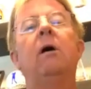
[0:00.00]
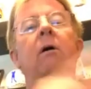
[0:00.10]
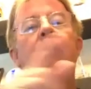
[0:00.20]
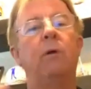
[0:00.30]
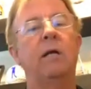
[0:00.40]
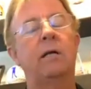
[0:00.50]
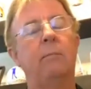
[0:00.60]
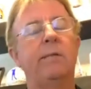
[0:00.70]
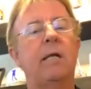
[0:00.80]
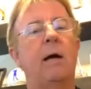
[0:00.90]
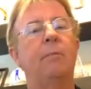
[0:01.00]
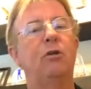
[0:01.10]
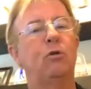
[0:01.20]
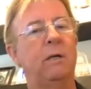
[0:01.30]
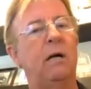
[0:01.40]
when it comes time to
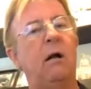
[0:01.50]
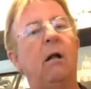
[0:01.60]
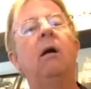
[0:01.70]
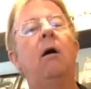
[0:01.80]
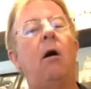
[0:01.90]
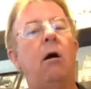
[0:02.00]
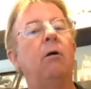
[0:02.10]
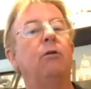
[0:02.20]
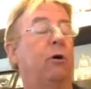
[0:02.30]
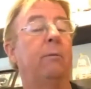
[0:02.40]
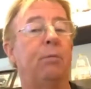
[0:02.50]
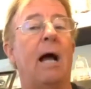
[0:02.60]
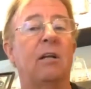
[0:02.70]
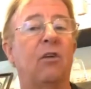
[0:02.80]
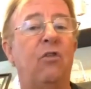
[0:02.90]
drill during
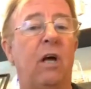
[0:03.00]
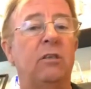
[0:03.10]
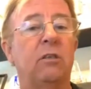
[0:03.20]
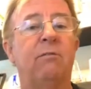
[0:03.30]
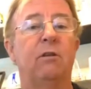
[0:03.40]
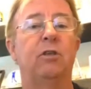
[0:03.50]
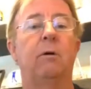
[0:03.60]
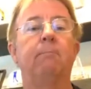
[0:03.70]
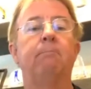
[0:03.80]
practice session, for sure.